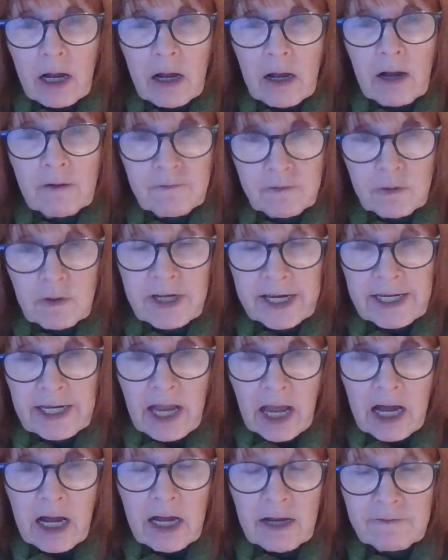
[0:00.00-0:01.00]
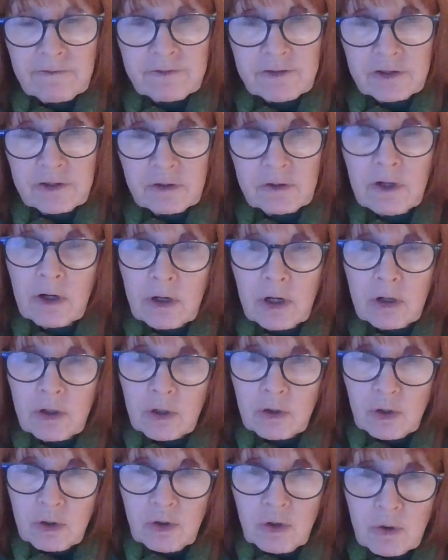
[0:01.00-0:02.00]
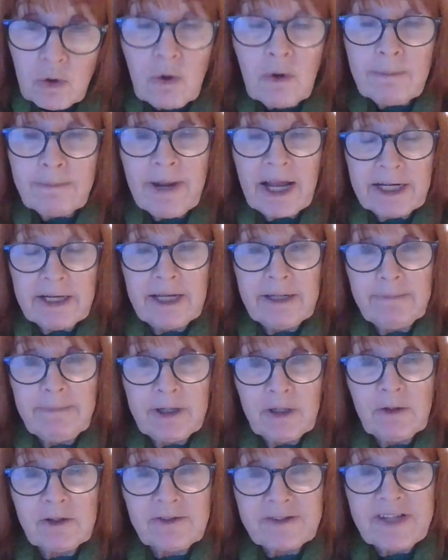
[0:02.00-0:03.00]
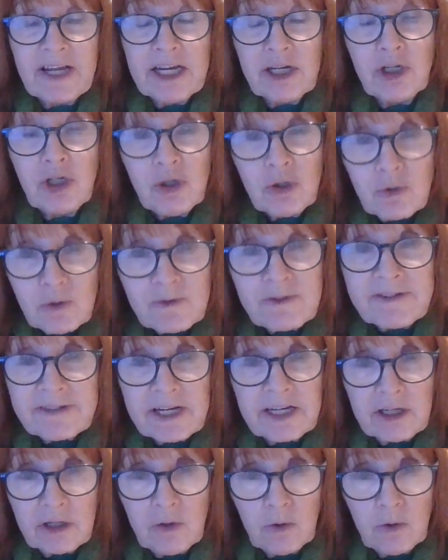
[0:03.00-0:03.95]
of looking after your money because they're using